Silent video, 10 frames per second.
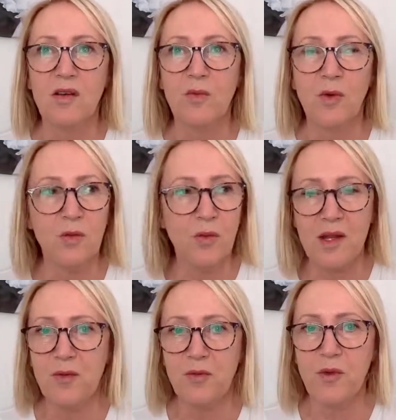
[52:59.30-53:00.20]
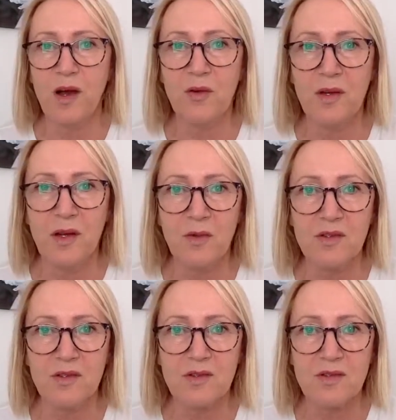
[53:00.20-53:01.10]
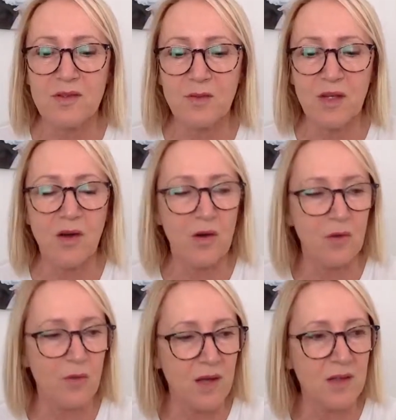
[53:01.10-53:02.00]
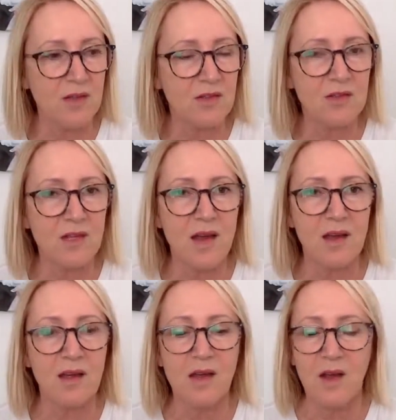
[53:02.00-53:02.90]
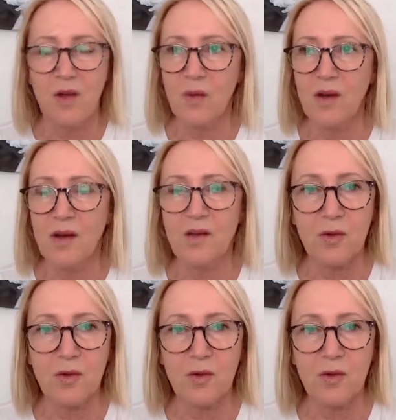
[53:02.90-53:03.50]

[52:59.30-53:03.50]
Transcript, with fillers: we're ready for our inheritance. We are ready to take what the